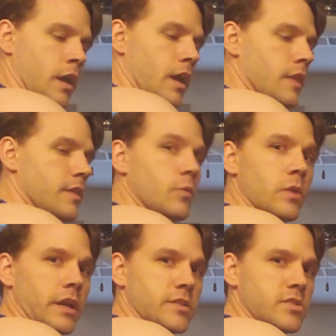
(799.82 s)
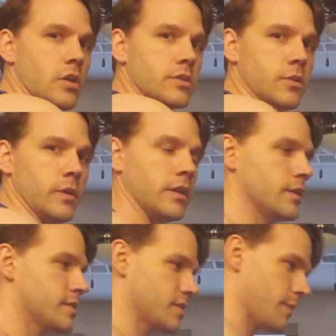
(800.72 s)
And then what I can start doing,
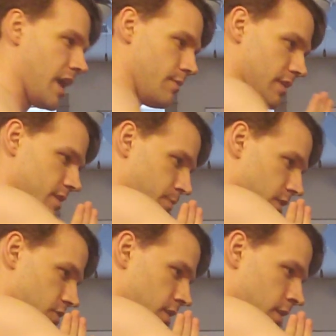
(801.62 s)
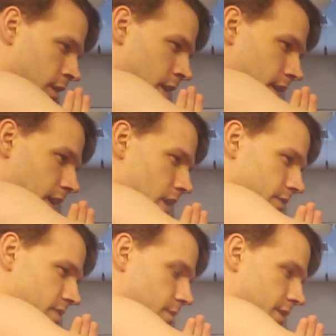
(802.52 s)
since I'm aiming this punch kind of
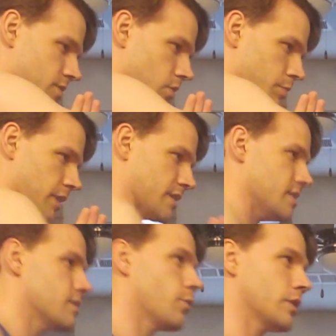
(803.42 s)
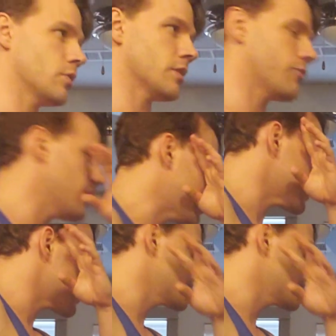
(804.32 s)
to somebody's solar plexus, if I want to go to the face,